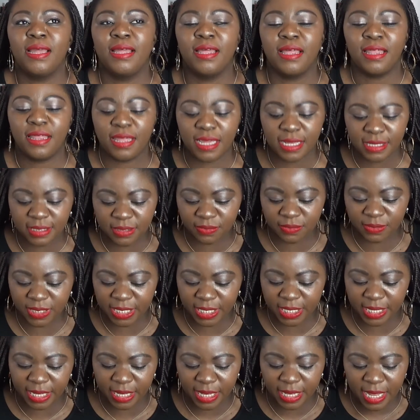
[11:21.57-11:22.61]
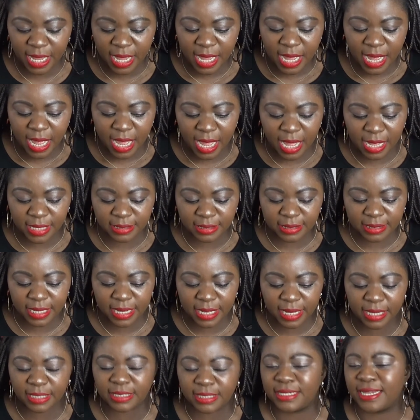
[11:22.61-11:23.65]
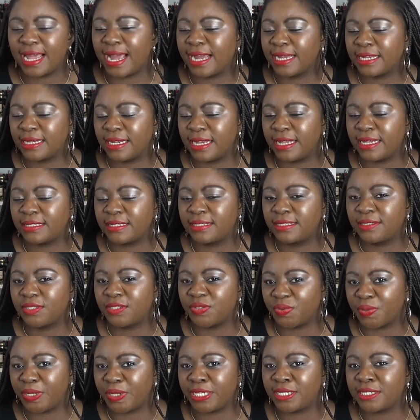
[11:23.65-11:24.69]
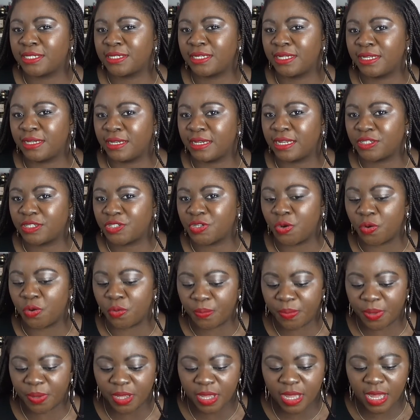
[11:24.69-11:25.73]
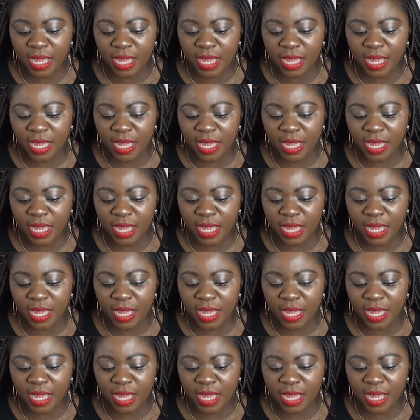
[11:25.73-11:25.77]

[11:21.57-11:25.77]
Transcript: this really has a darkness to it in the top,